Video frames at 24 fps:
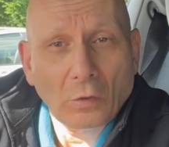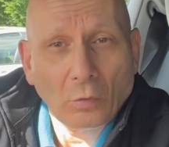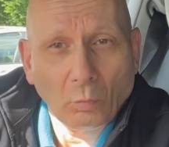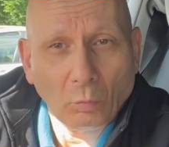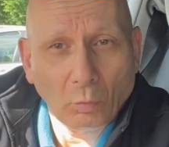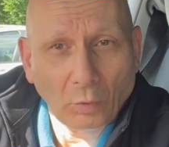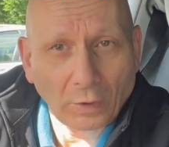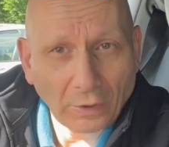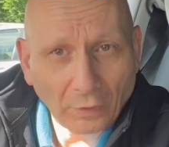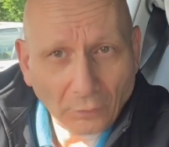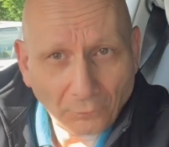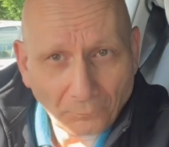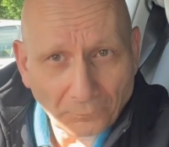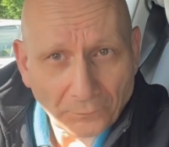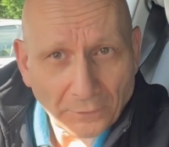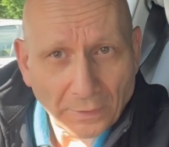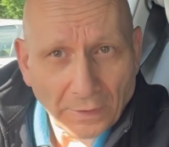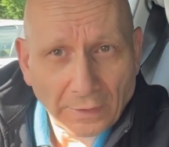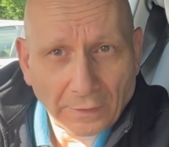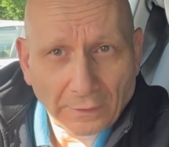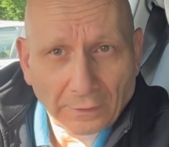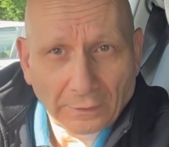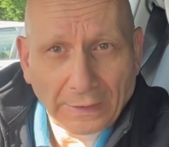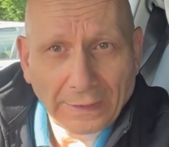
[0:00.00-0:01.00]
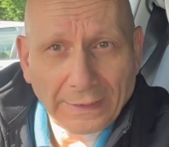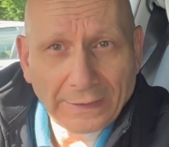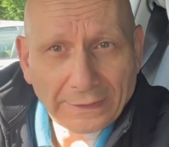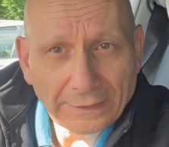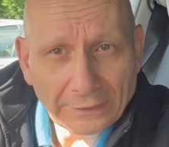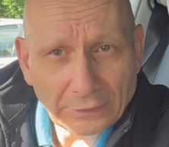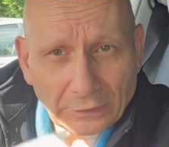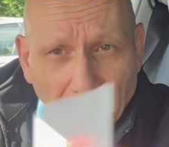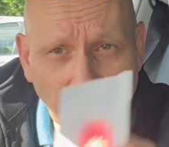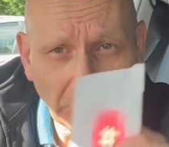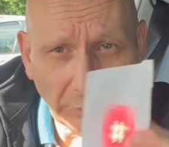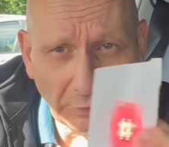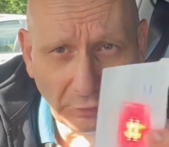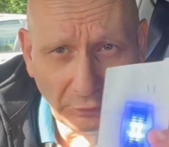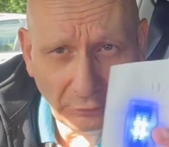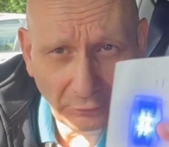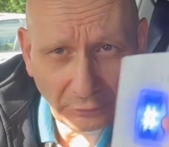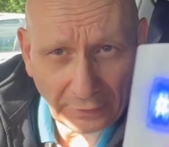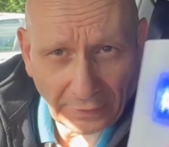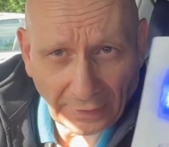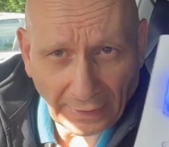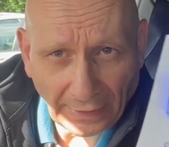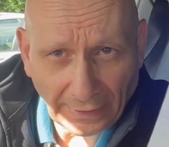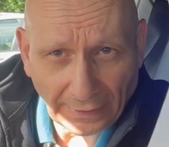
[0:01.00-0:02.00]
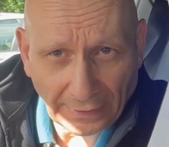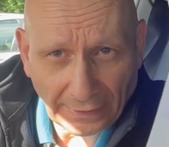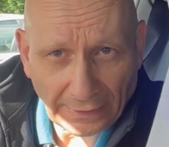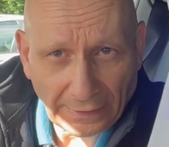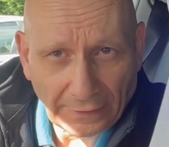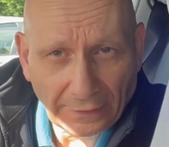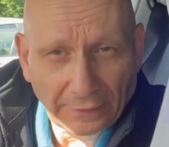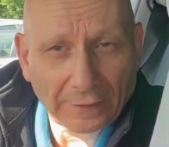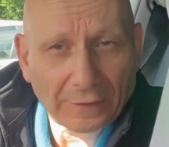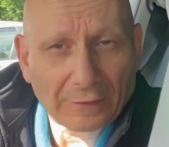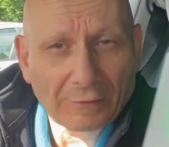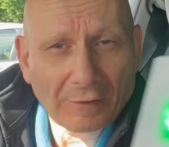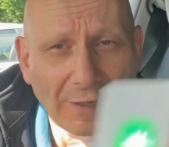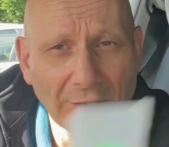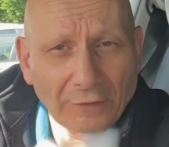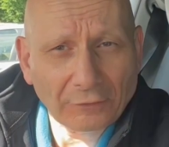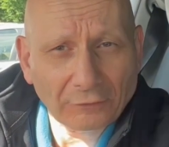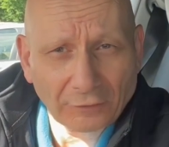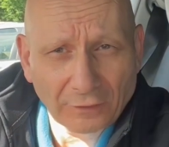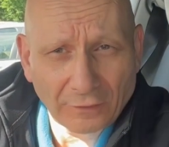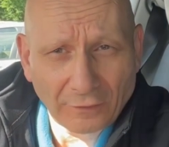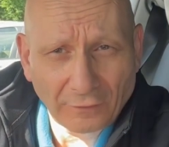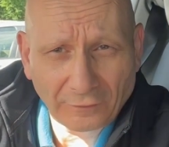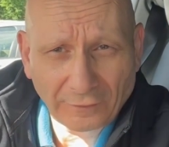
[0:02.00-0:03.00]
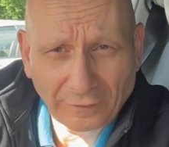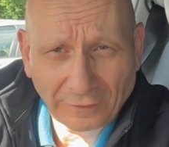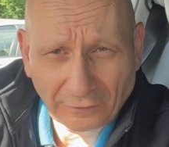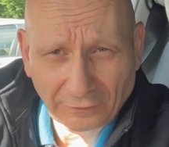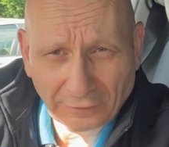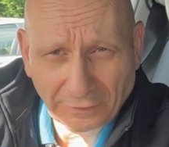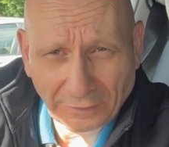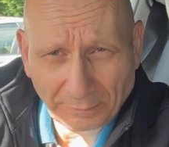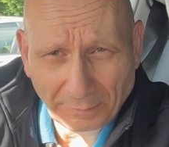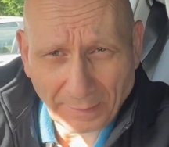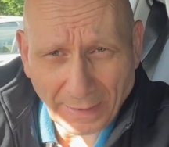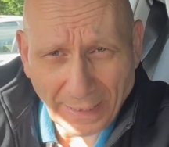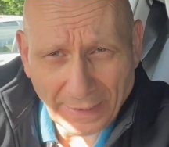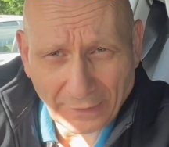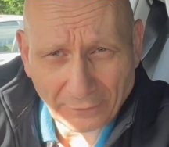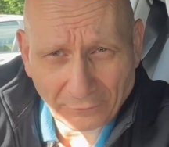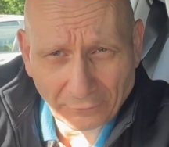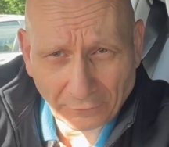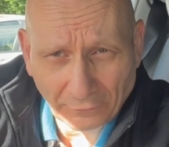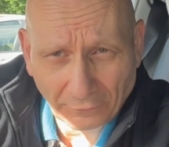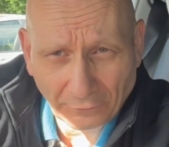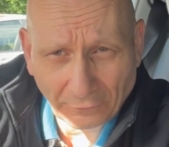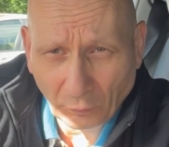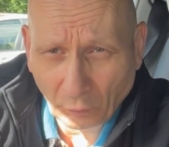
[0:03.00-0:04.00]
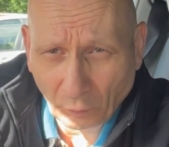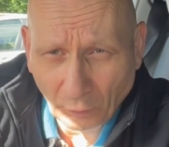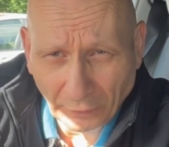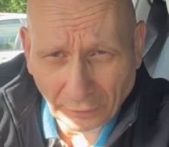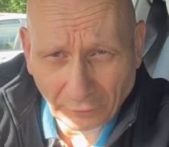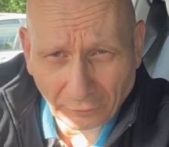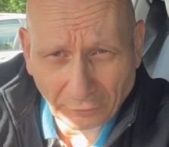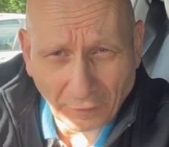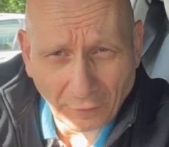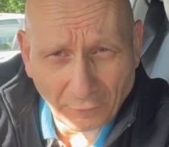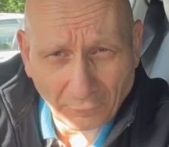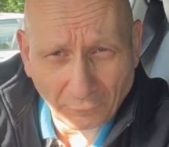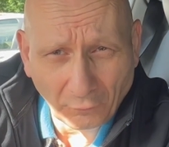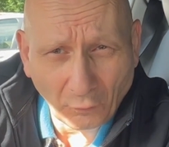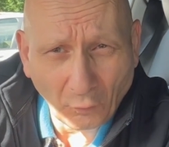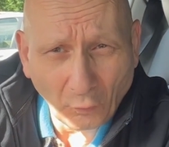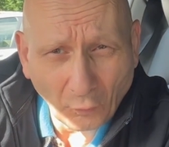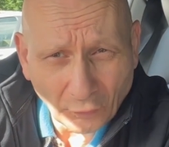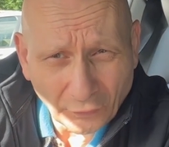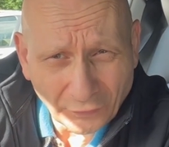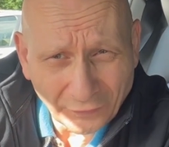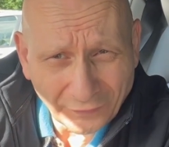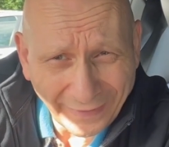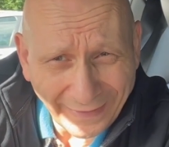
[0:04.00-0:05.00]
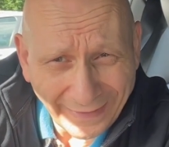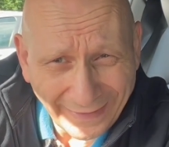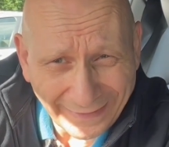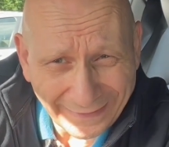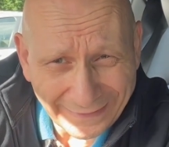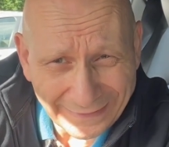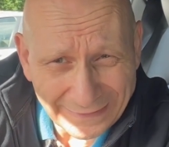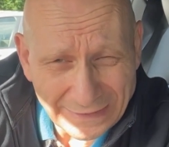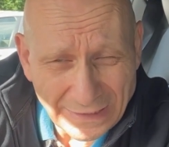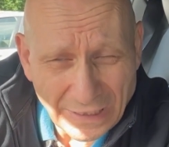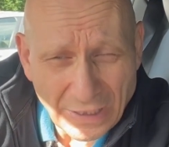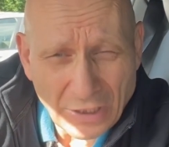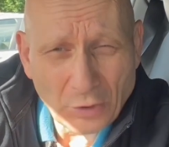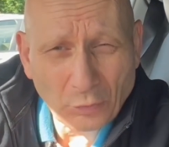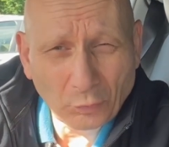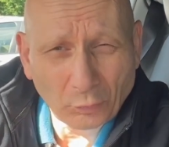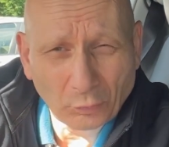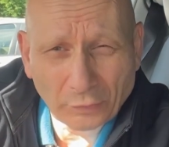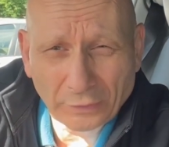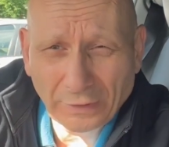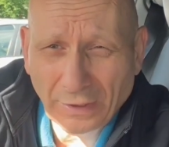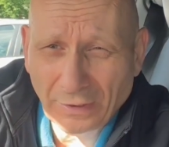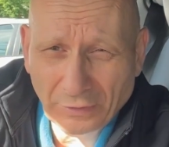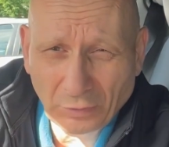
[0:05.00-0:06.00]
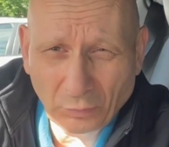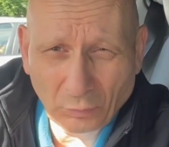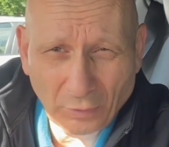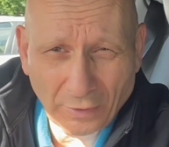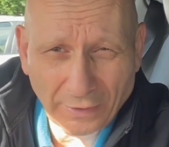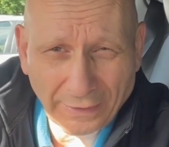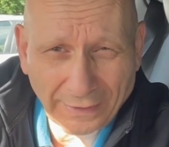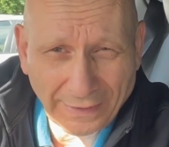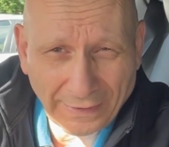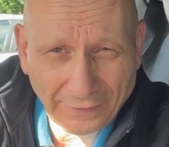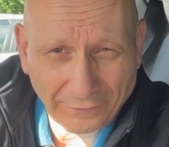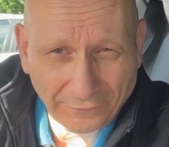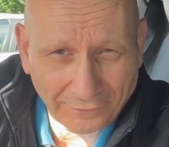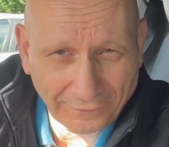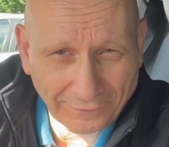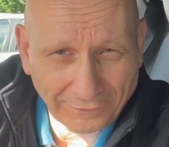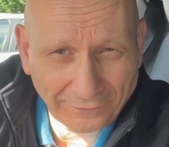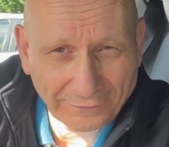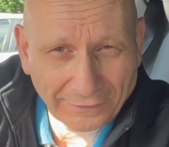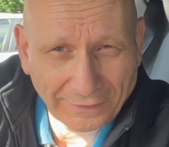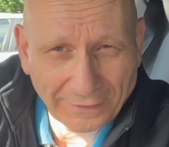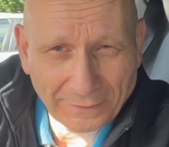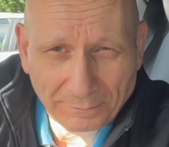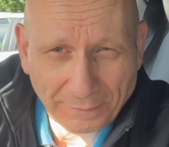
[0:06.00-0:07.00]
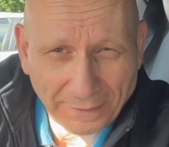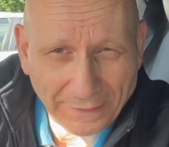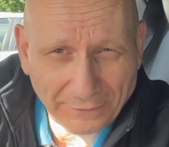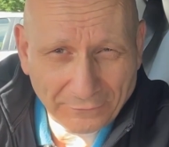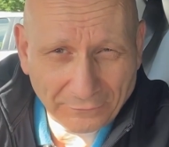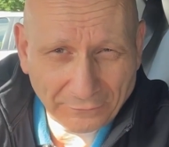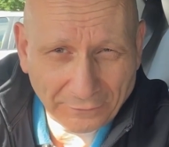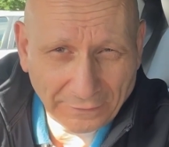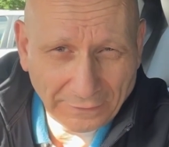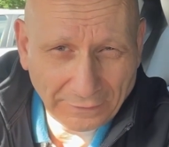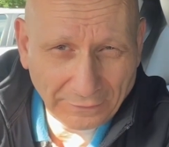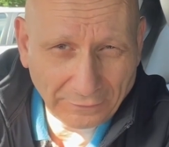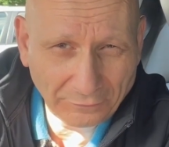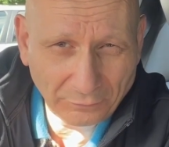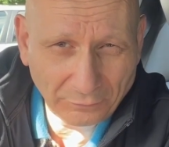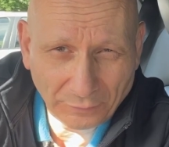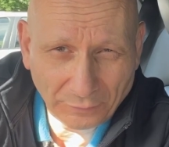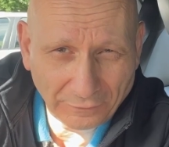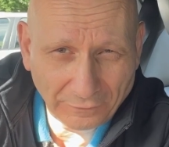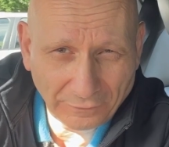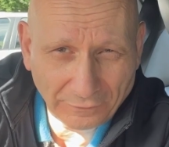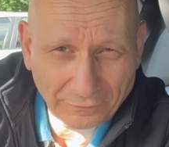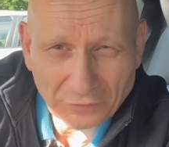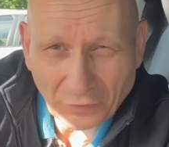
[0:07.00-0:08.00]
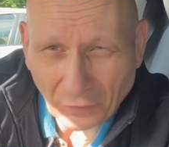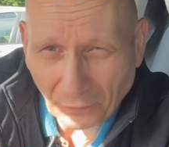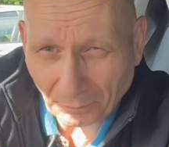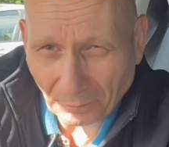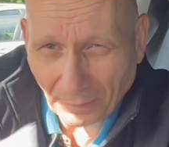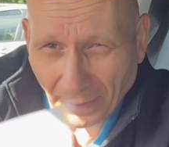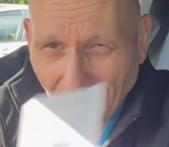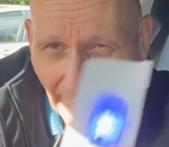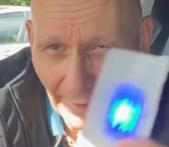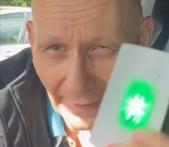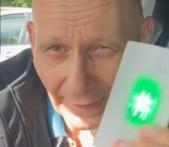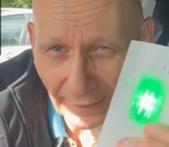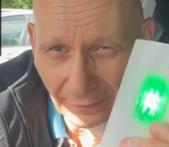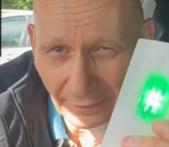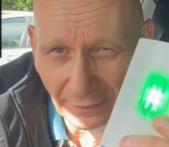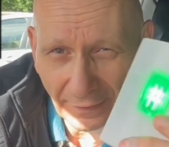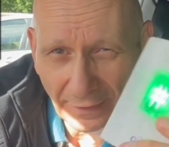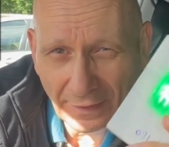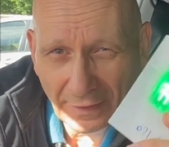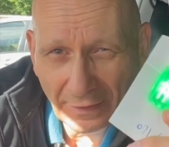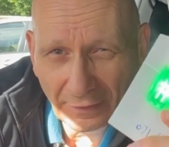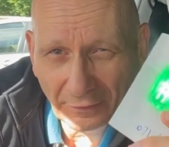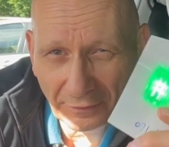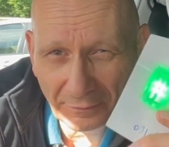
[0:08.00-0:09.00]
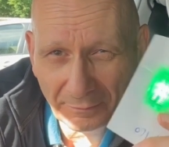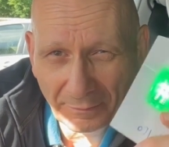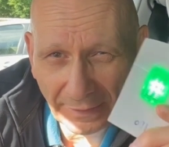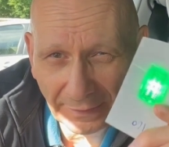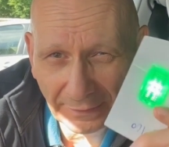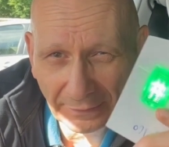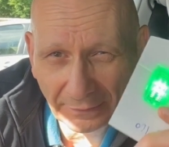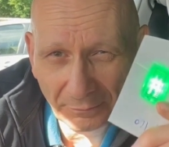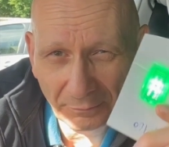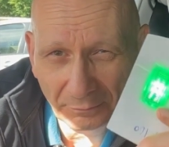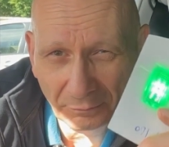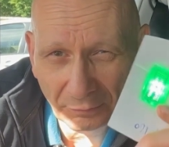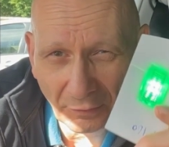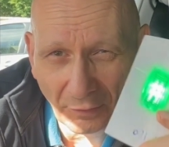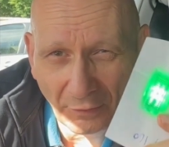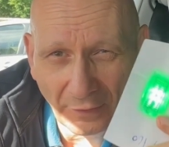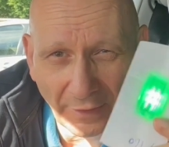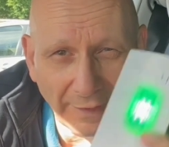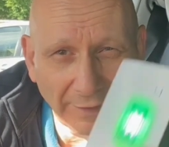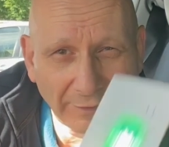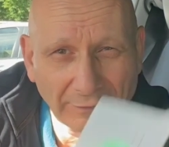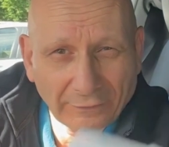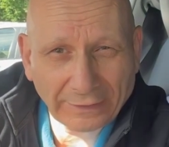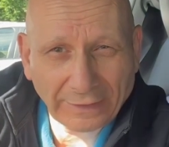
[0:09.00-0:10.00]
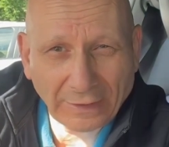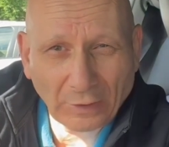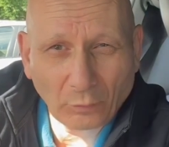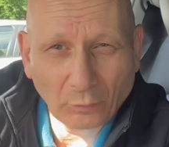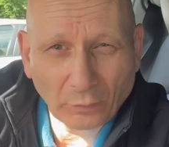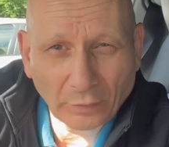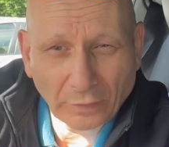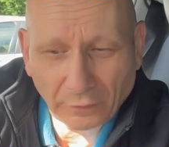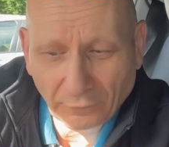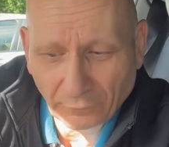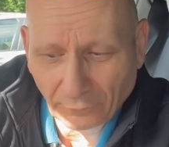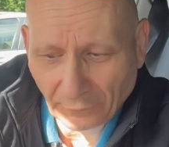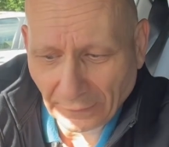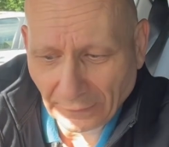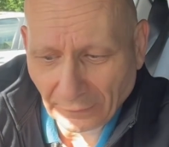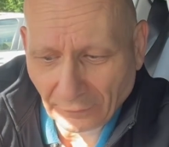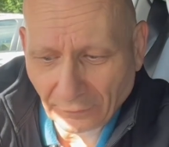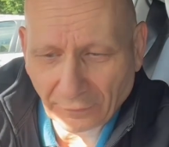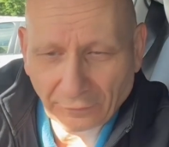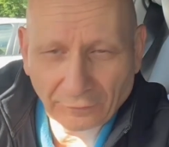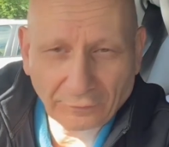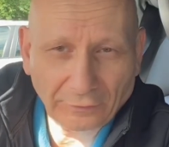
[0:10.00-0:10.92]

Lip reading: Well, in the UK they're £160, which for 10 would only work out £16 each, is not bad to make them bright and to get all these features.